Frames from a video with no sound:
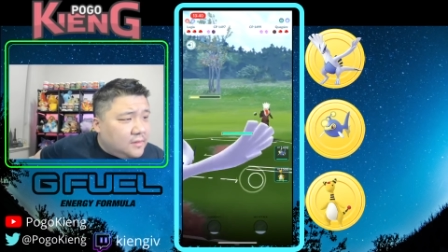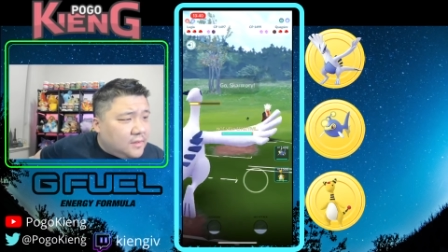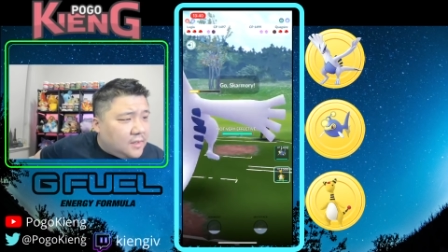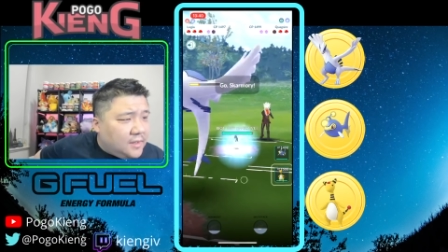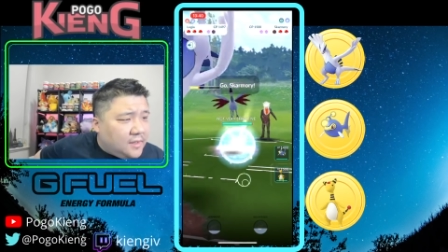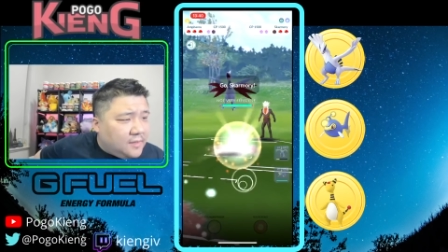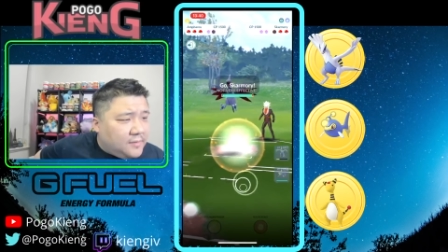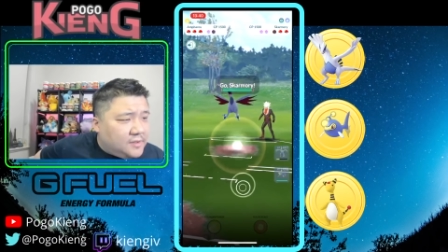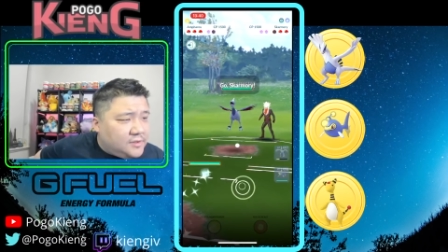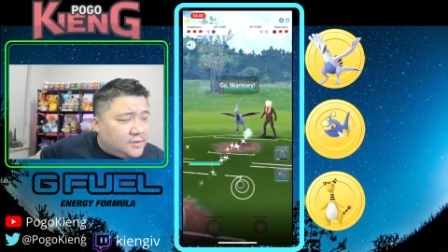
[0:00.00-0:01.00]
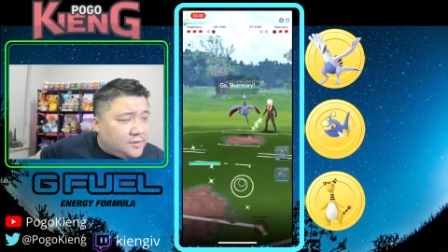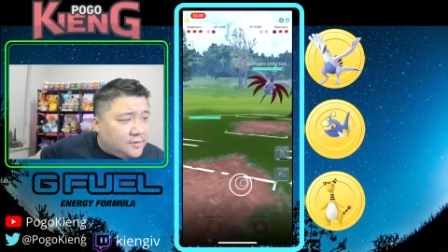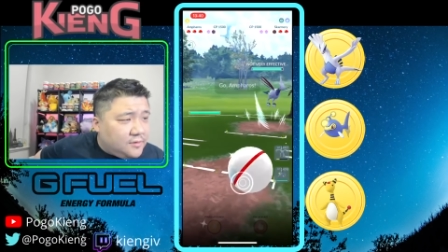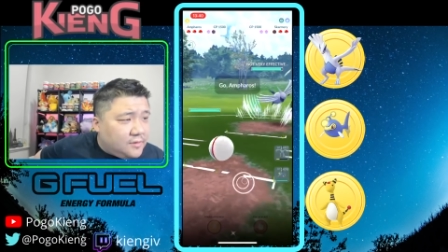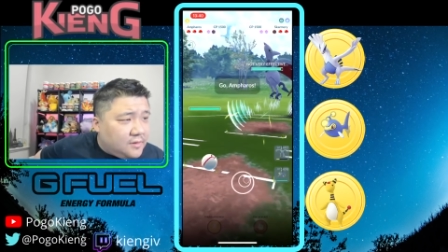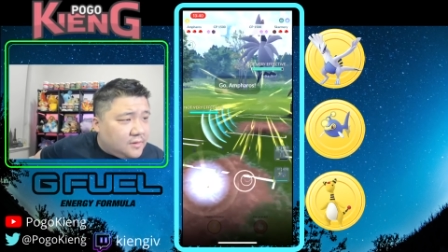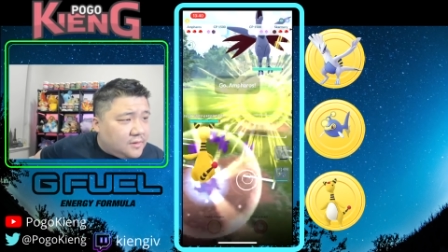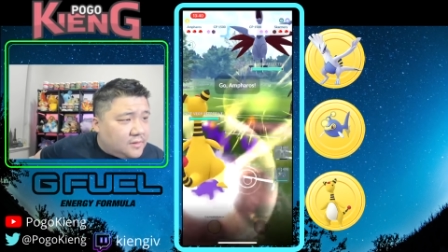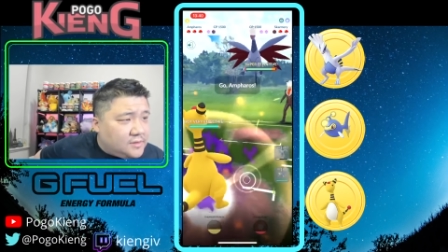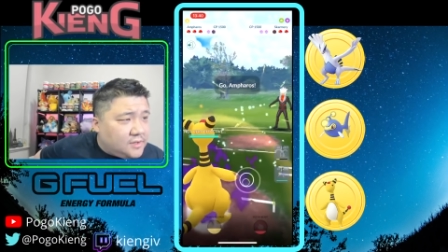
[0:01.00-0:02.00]
And they come into
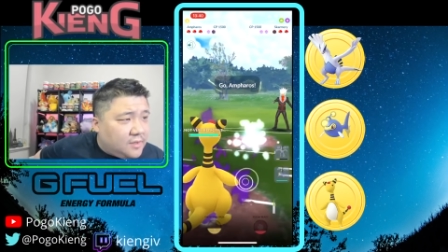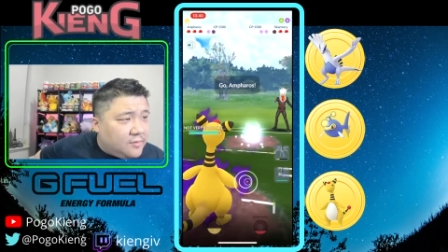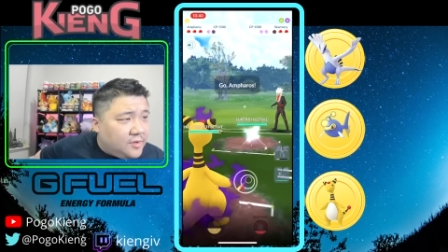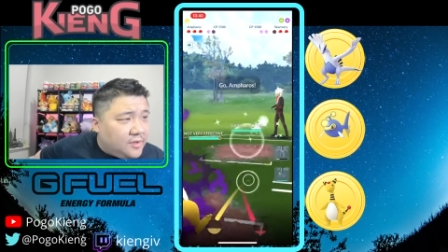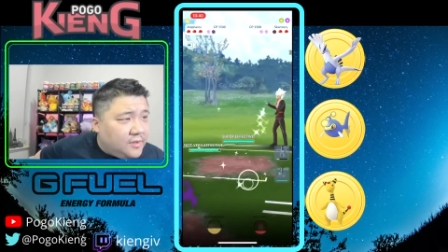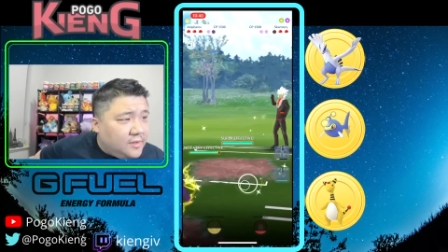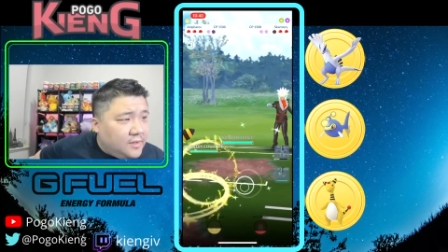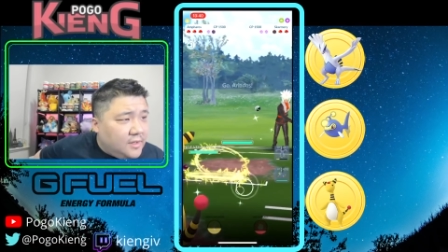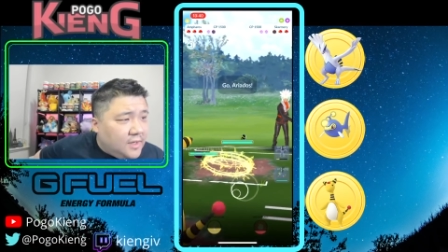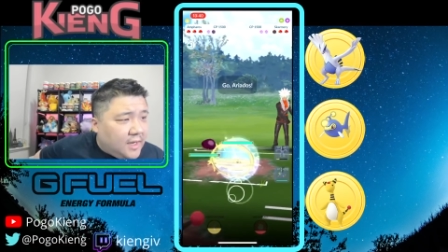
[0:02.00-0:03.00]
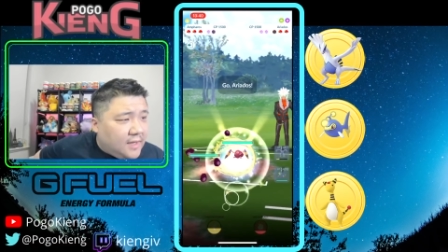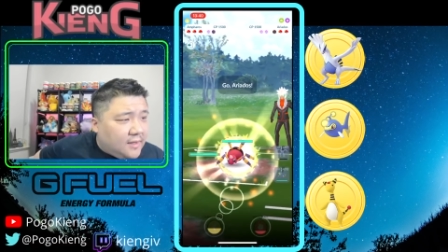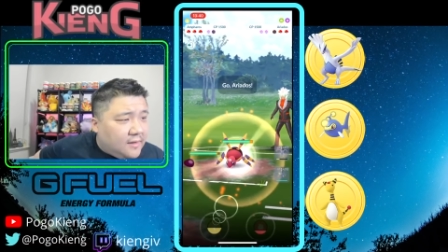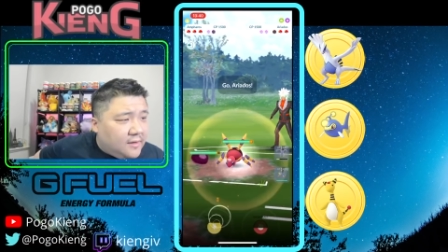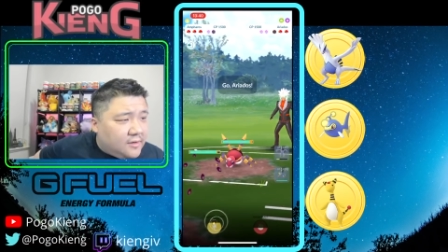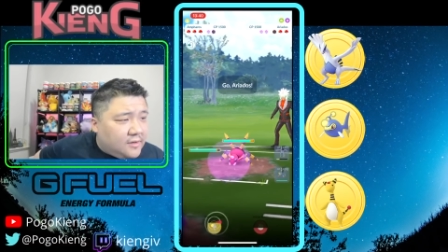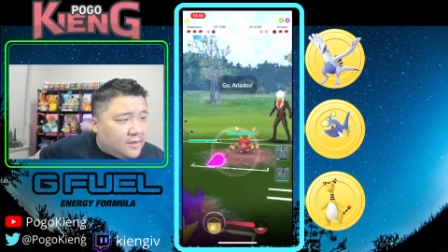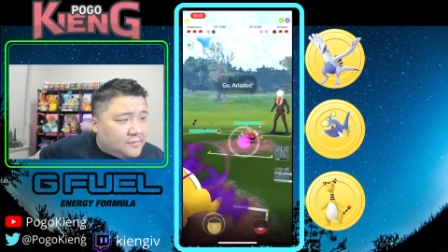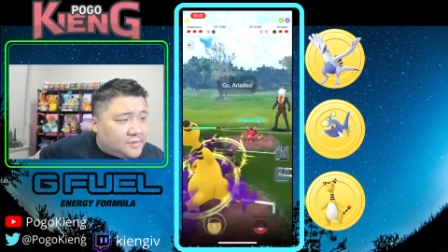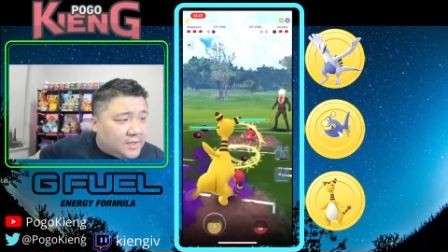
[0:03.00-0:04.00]
Skarmory, and then here
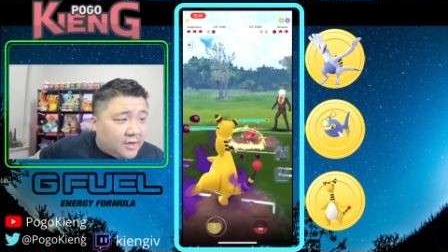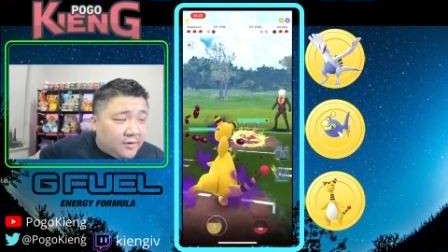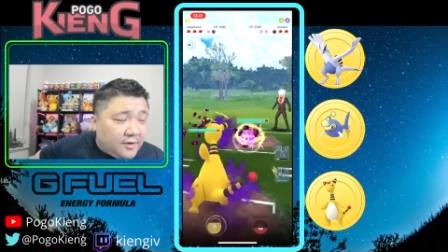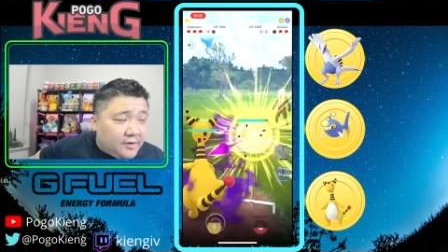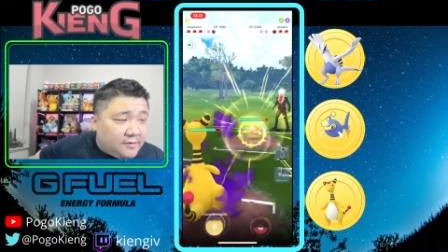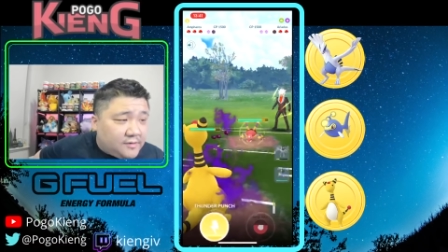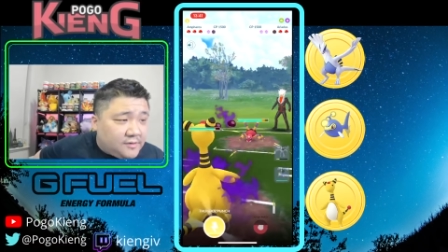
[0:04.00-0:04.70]
comes Ariados.